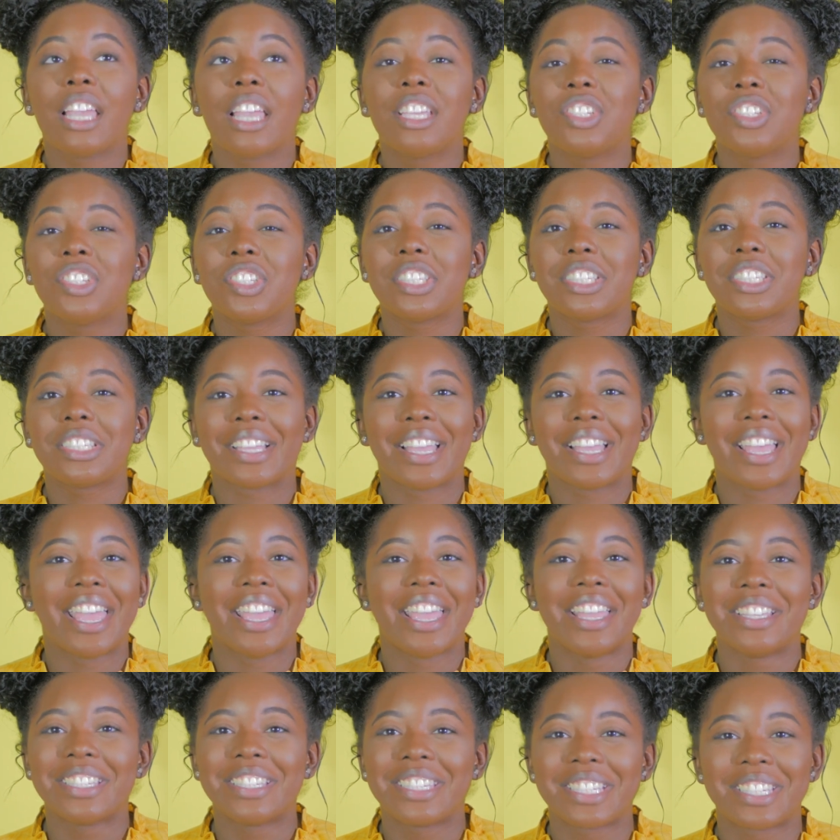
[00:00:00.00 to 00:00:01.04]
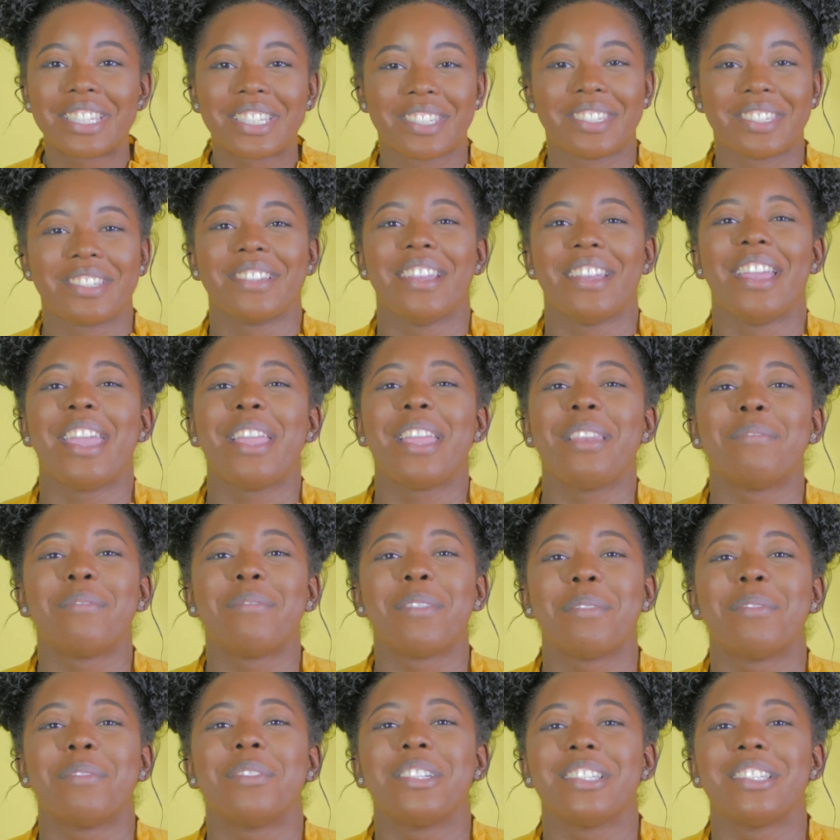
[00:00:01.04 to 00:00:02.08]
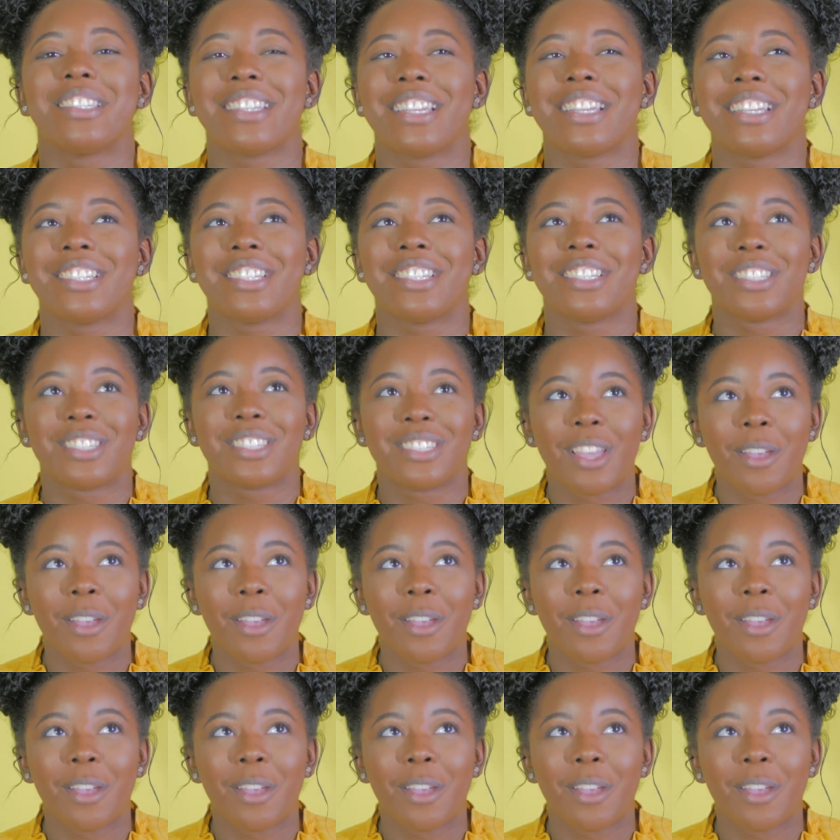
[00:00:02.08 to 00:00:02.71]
It's just straight memorization.